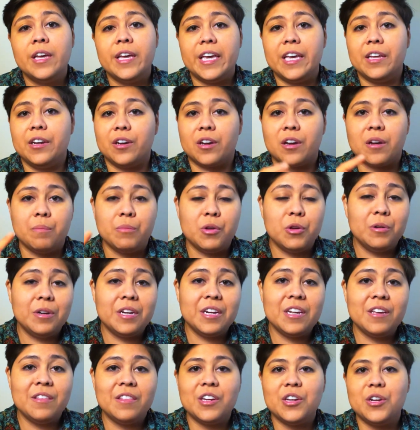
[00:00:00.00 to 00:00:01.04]
in a
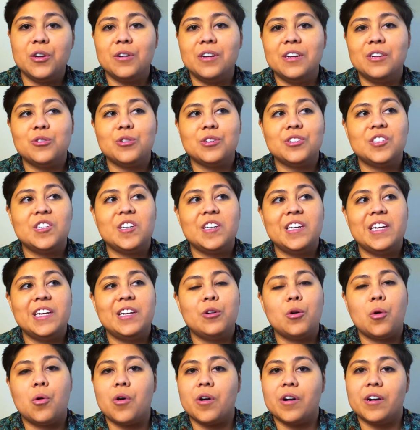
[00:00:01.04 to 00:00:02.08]
community that you're interested
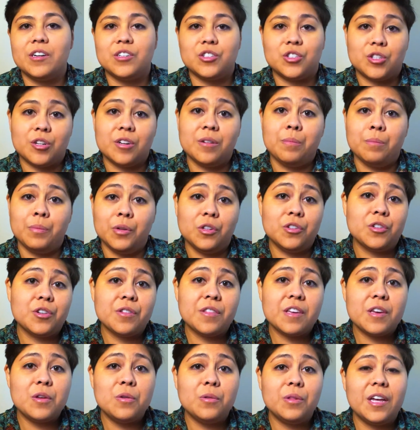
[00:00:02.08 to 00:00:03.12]
in or a certain builder
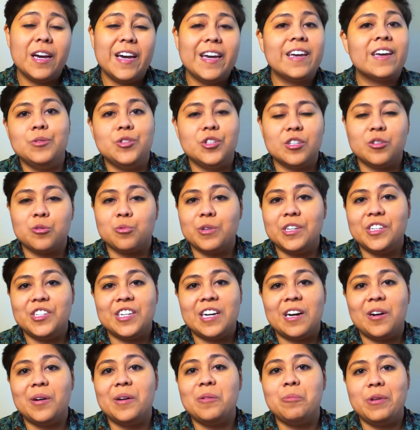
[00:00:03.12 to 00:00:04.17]
that you like, just reach
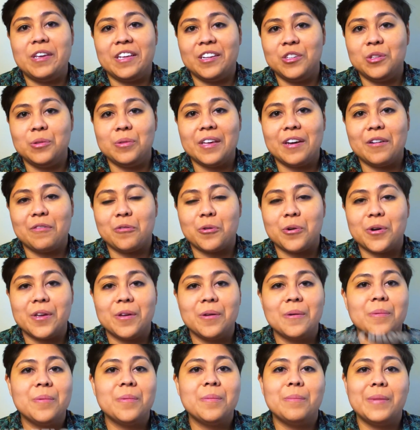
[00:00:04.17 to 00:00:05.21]
out and we can do that for you.